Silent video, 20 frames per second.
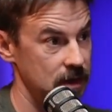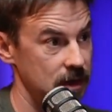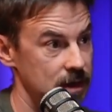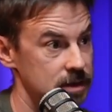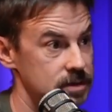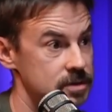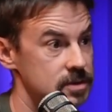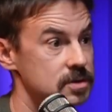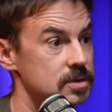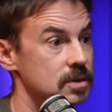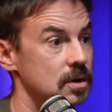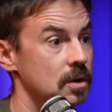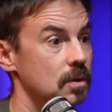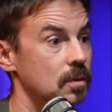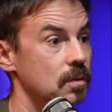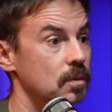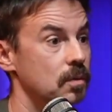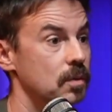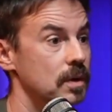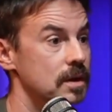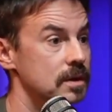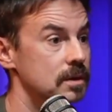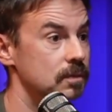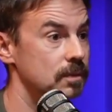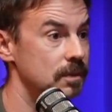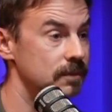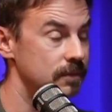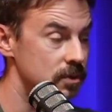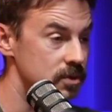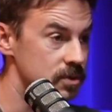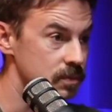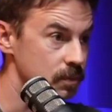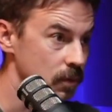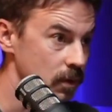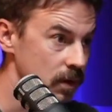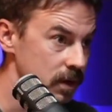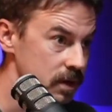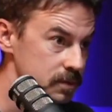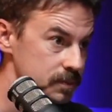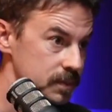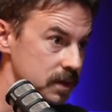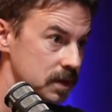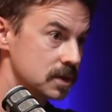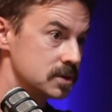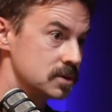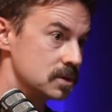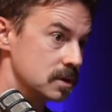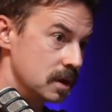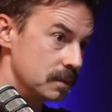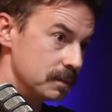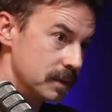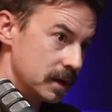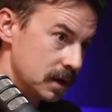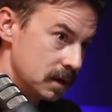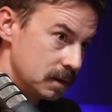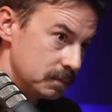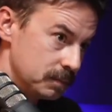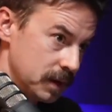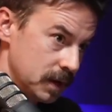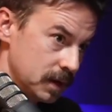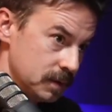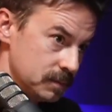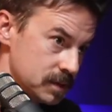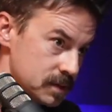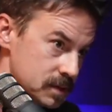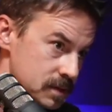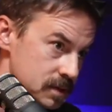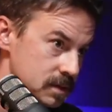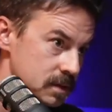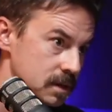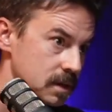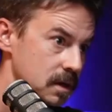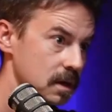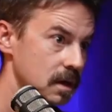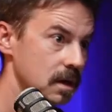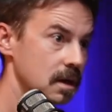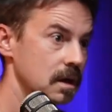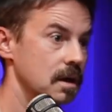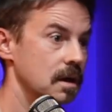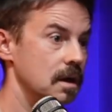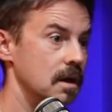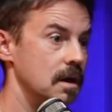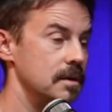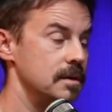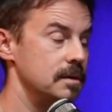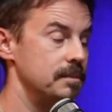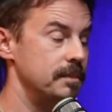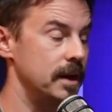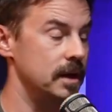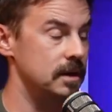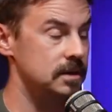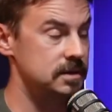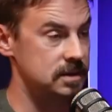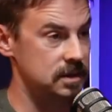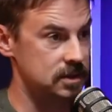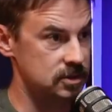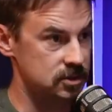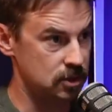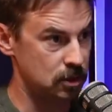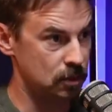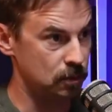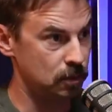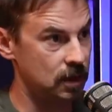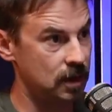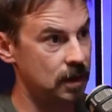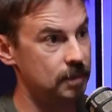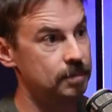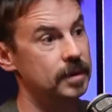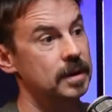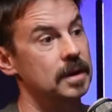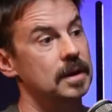And so with a reverse mortgage, because you're not making payments, the balance does go up.